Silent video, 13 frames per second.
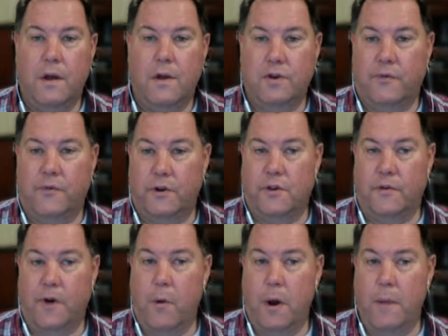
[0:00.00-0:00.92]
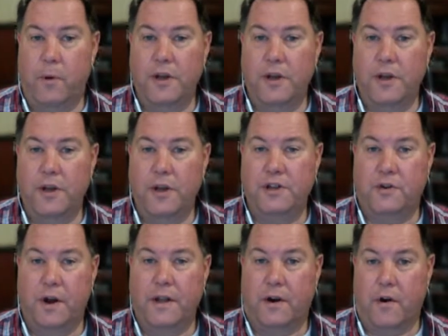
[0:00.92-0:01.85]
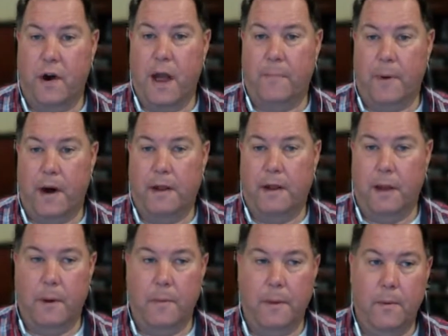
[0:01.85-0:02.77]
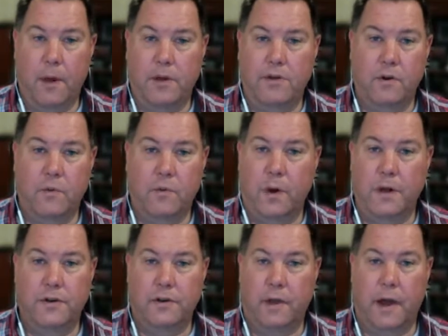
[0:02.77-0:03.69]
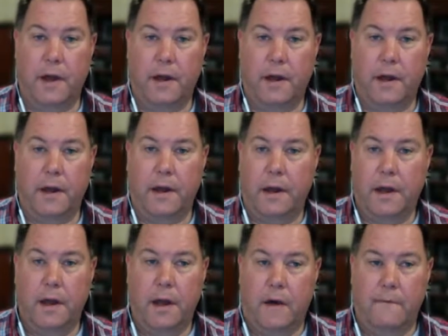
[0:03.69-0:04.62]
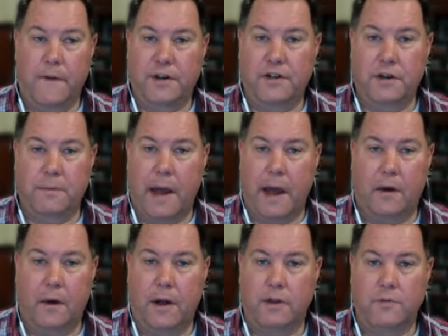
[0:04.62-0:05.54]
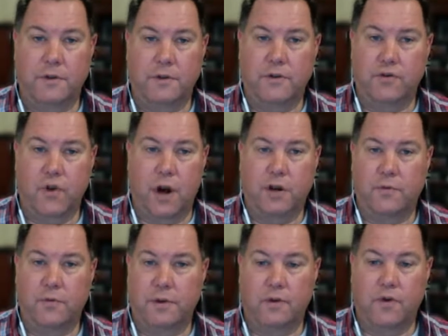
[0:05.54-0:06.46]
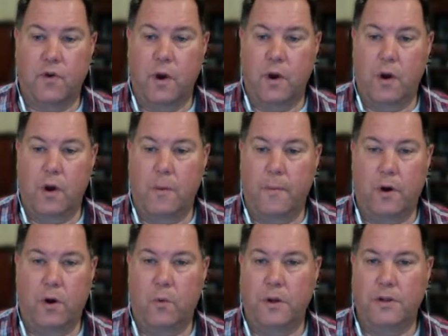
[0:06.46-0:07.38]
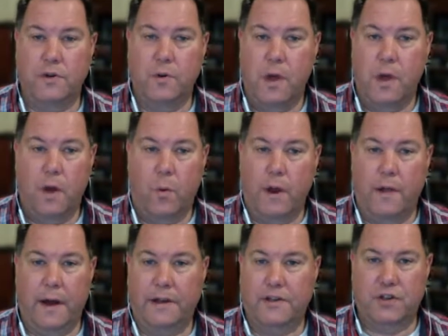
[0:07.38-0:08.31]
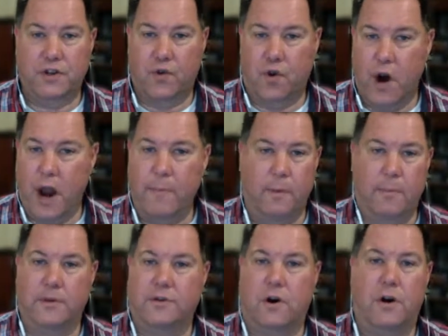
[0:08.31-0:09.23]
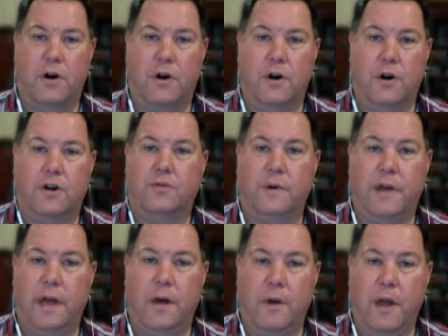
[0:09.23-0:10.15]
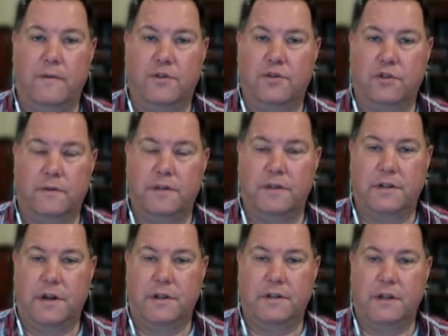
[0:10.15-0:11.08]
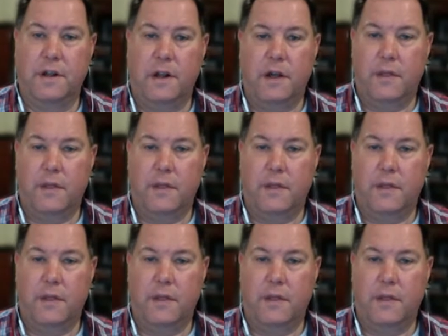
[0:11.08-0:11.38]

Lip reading: So first of all, we pre-screen the crap out of them. I mean, we do like eviction backgrounds, we do drugs, we do criminal, we like scrape them as hard as we can. We have a service that does it.